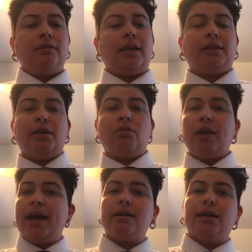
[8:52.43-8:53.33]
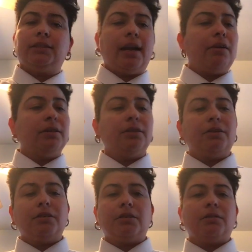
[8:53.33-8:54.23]
Latino, Latinx
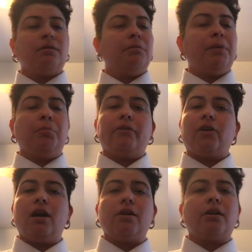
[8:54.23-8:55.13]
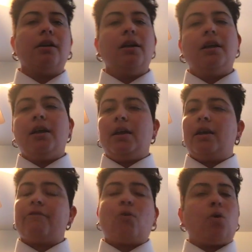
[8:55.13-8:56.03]
characters, people of color,
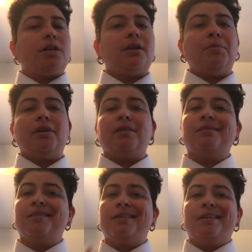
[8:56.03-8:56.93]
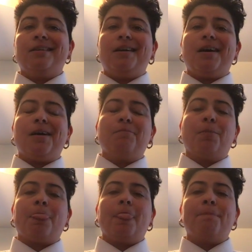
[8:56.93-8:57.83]
and of course I'm gonna
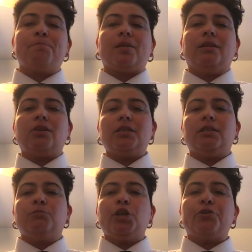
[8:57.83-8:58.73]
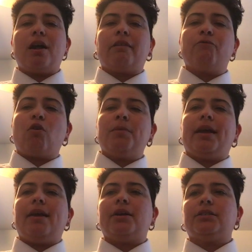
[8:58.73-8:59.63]
toss in some gender non-conforming
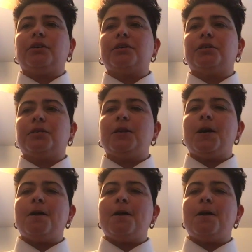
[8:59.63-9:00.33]
characters,